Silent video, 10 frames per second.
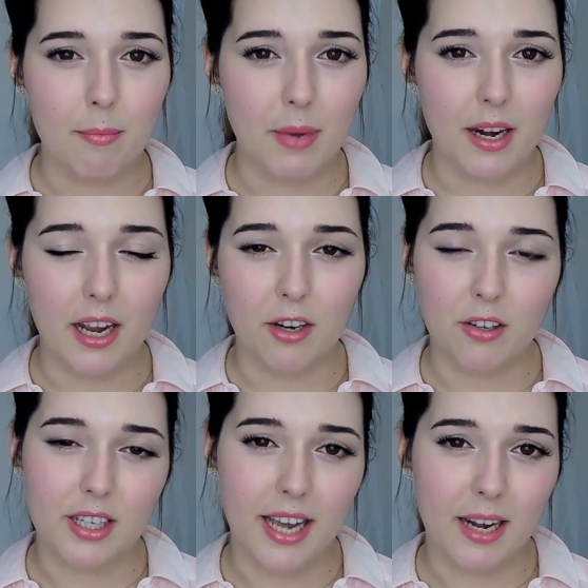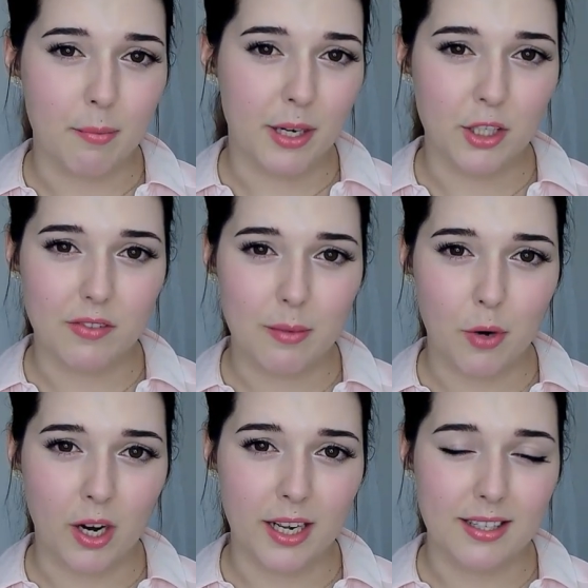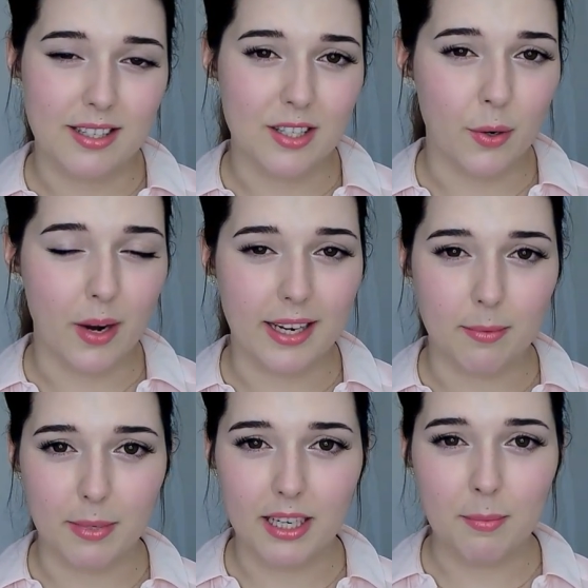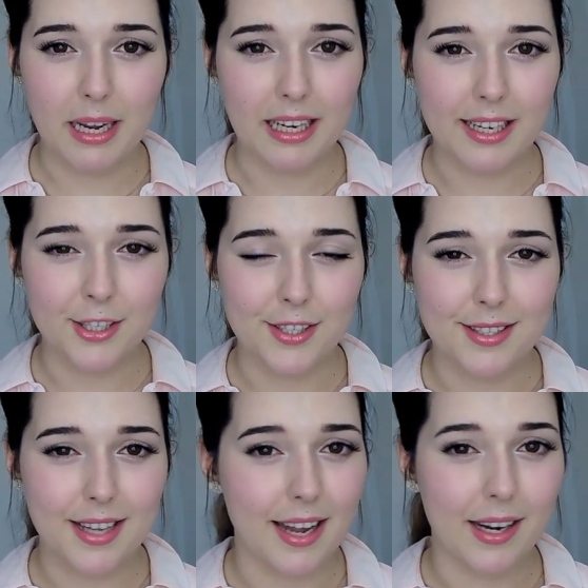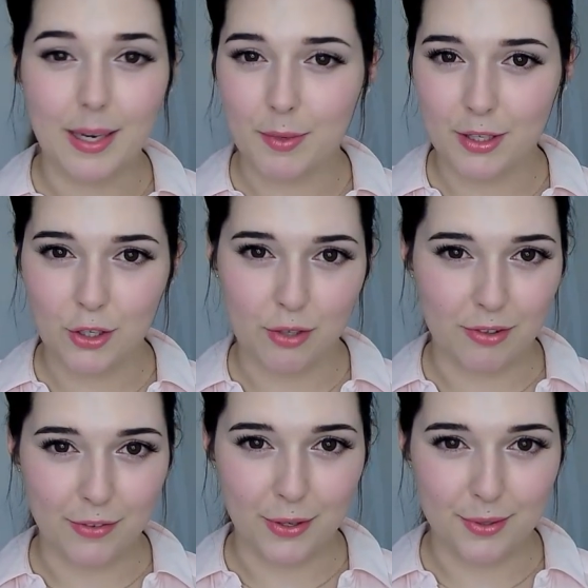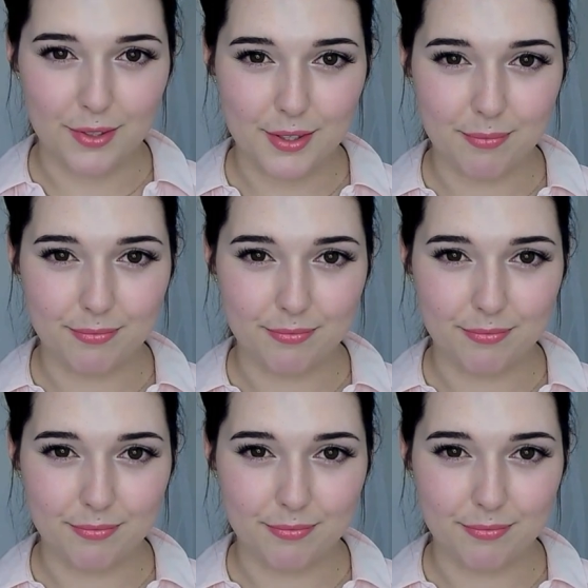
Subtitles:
but I already had a bunch of their products, so I completed my collections and now I'm going to do the reviews.